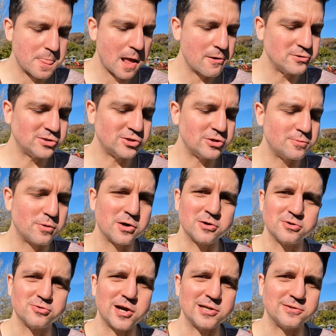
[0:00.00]
Super
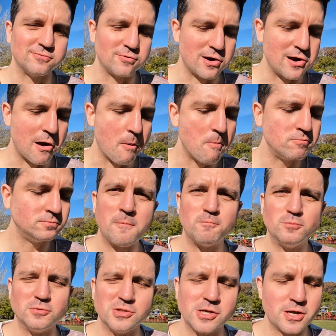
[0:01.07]
unattractive right now.
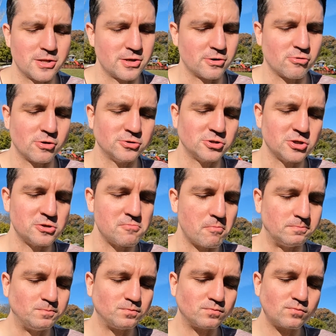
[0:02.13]
But yeah, they're crunchy,
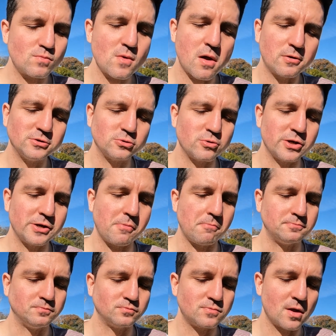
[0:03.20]
sweet,
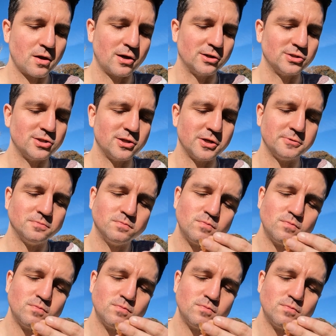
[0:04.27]
custardy.